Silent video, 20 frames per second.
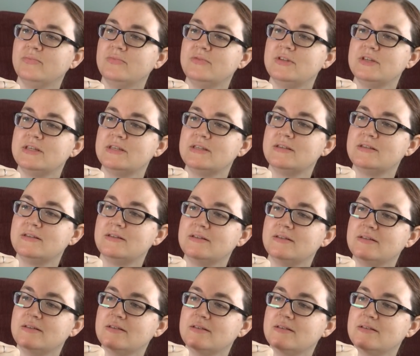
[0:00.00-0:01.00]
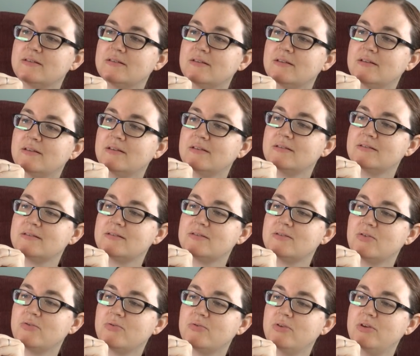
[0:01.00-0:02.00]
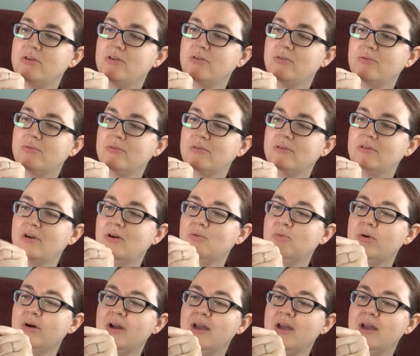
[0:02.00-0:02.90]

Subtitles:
just so cute. Oh,